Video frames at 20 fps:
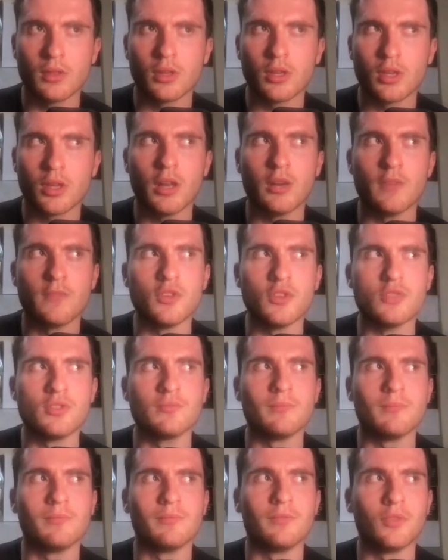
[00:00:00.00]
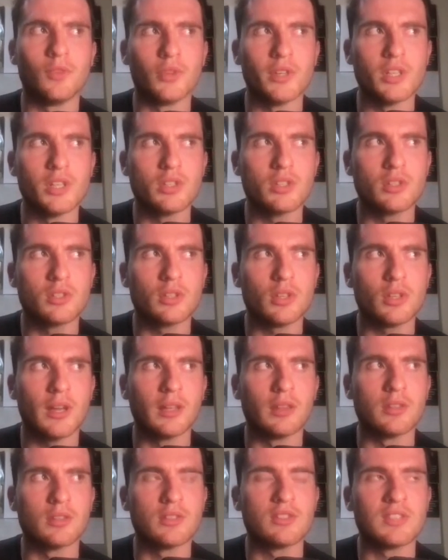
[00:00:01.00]
kind of using voice
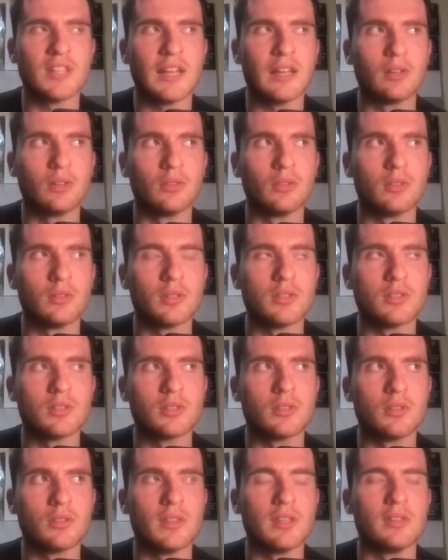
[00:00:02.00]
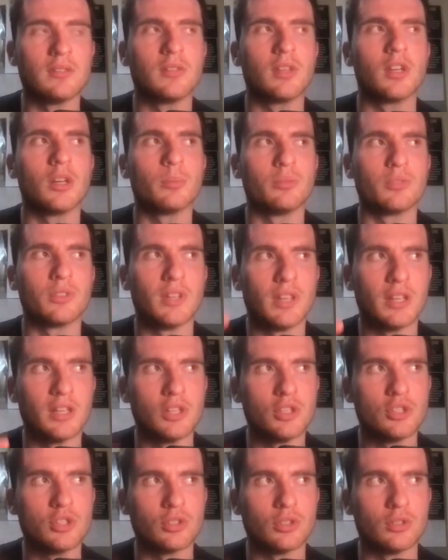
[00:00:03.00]
and sound is the
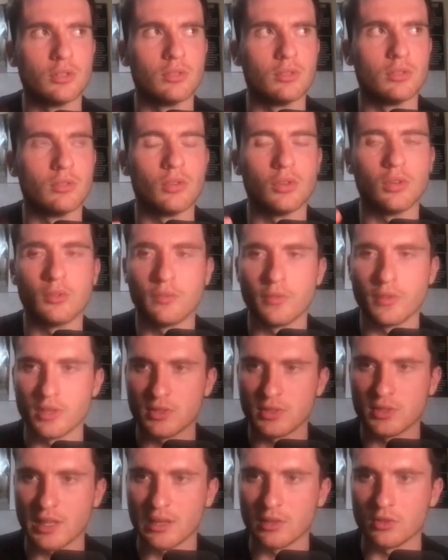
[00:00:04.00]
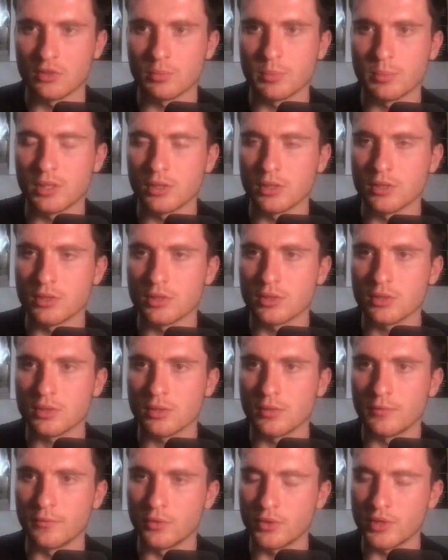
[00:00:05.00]
interpretation of the sound, because
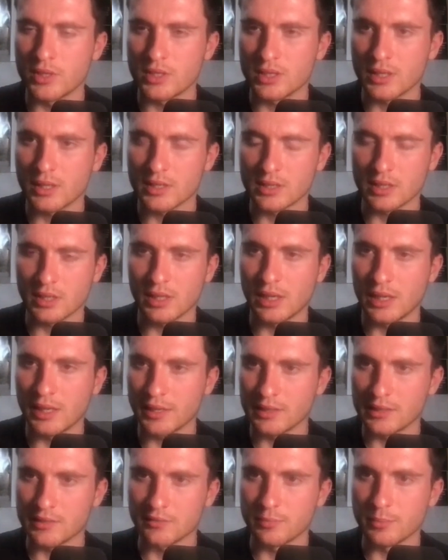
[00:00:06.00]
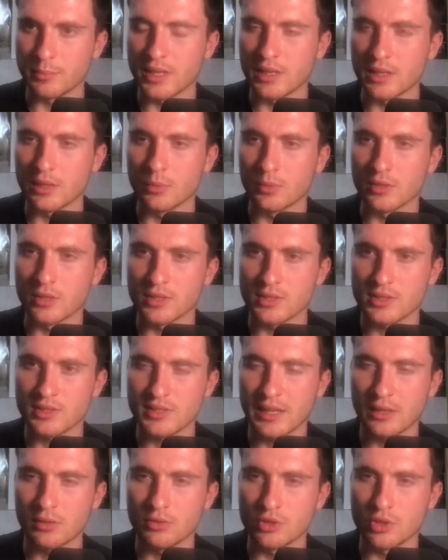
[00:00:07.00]
the voice has a collective meaning, whereas
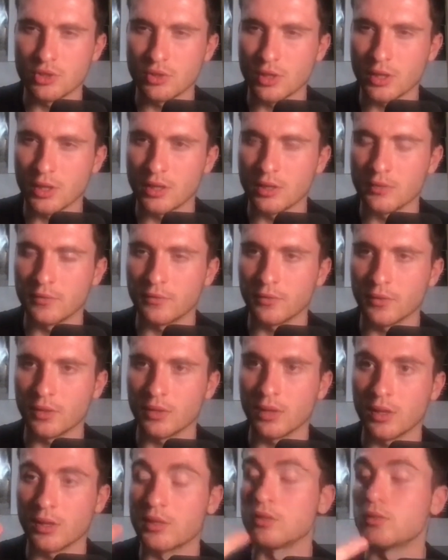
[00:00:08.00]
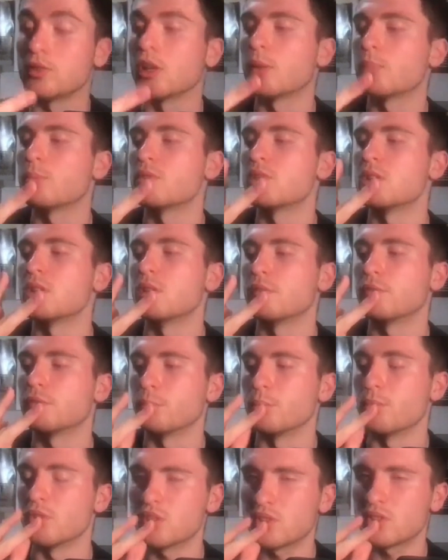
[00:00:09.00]
sound, you kind of interpret it
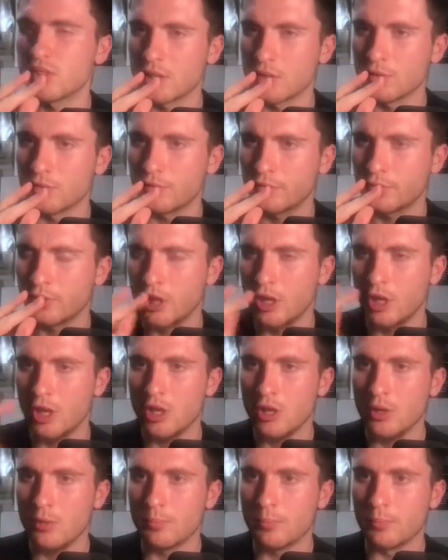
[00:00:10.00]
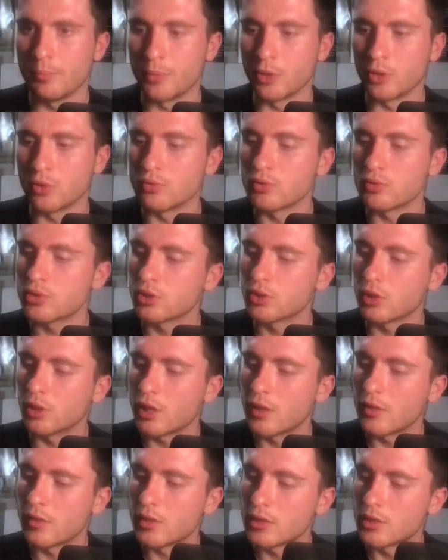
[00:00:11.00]
from yourself. But also
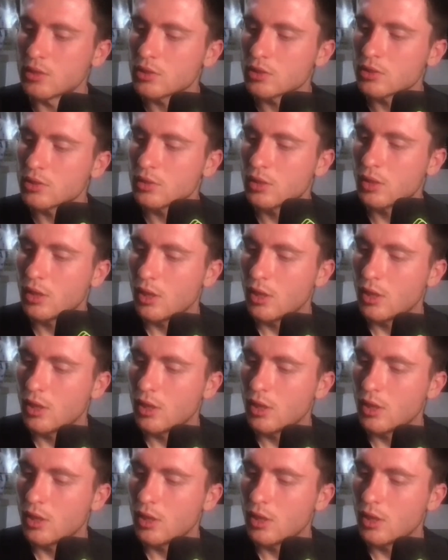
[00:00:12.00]
like these